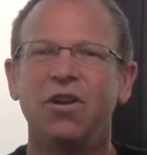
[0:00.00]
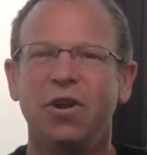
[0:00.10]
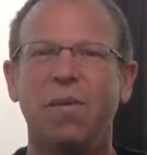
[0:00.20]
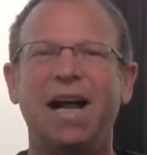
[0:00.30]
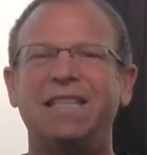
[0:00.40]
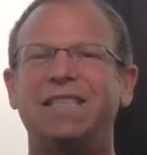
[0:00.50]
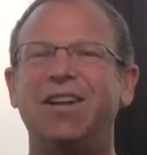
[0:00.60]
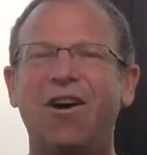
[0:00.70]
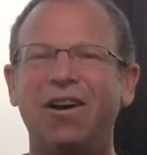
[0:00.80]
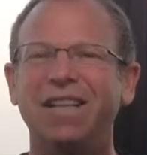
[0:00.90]
you're my
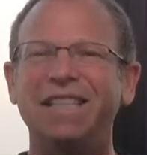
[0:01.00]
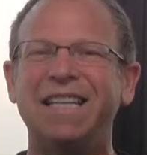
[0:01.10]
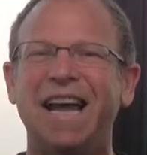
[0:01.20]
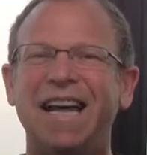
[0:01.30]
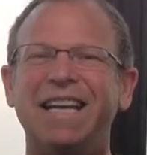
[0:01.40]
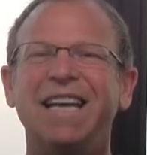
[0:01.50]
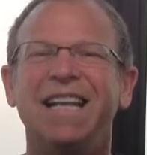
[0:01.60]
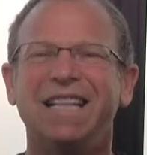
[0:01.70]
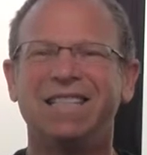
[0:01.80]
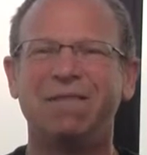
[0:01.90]
dog of the day.
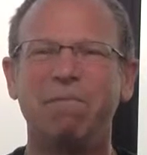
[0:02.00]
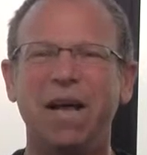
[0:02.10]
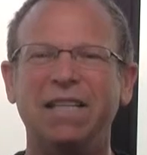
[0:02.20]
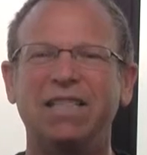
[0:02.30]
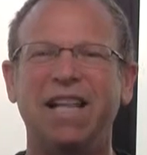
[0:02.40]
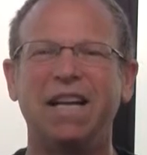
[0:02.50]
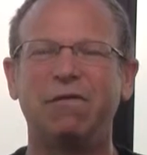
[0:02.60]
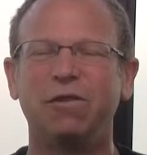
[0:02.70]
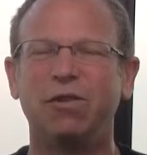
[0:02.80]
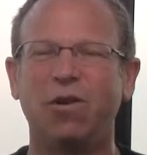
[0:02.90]
This is Mitch.
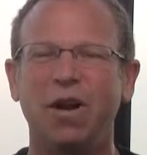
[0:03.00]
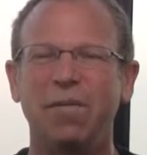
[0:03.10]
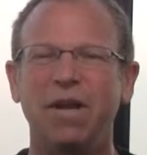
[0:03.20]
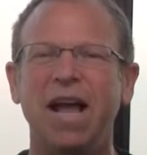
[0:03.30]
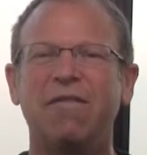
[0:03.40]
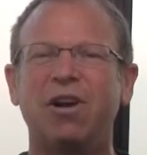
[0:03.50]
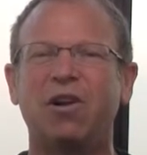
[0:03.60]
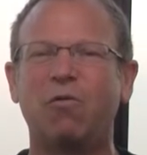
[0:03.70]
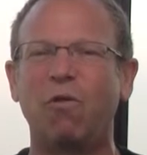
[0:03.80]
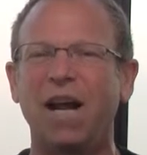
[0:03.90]
Thanks for joining me. Have a
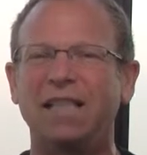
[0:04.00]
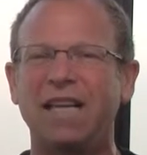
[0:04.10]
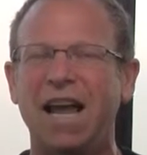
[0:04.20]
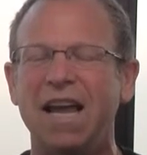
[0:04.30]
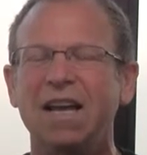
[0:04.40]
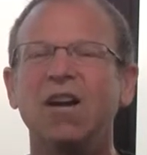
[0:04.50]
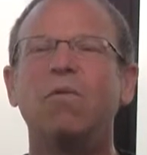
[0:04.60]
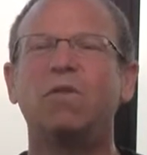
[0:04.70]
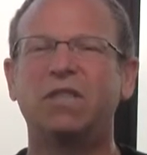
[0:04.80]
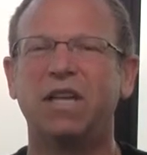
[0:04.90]
great day.
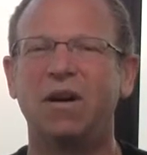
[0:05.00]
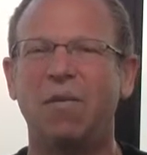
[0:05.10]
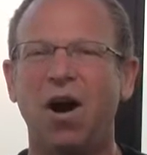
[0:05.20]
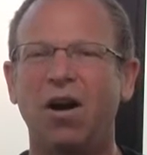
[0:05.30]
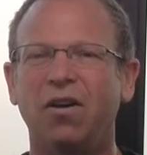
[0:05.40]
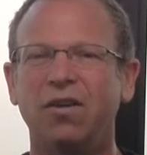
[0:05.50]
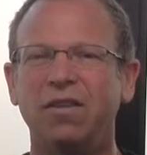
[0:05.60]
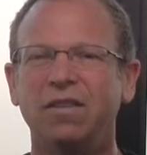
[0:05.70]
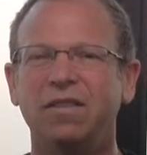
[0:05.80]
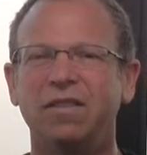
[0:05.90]
We'll see you tomorrow.